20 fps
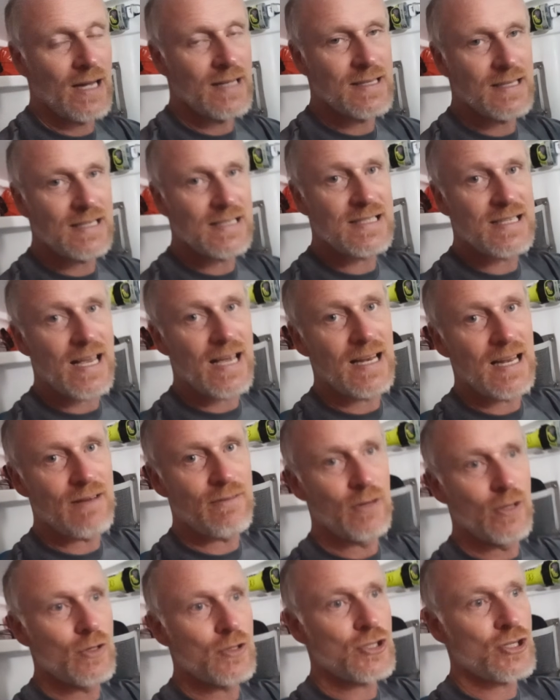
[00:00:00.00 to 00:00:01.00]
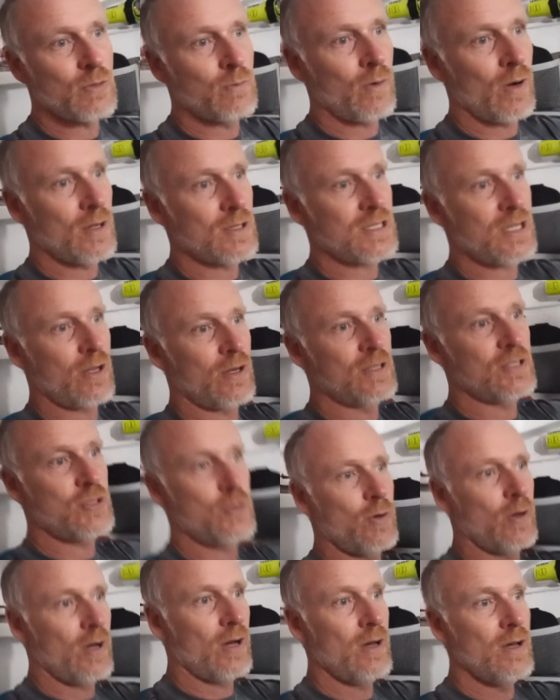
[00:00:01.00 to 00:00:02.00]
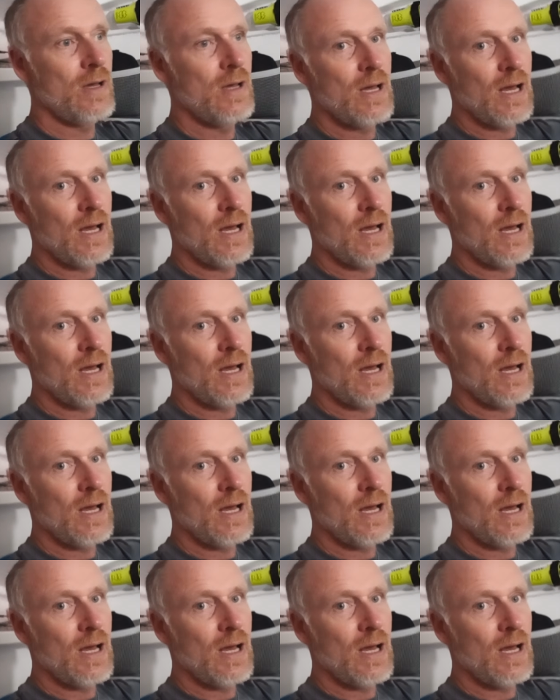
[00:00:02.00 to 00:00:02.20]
I did a sail evolution where I was going to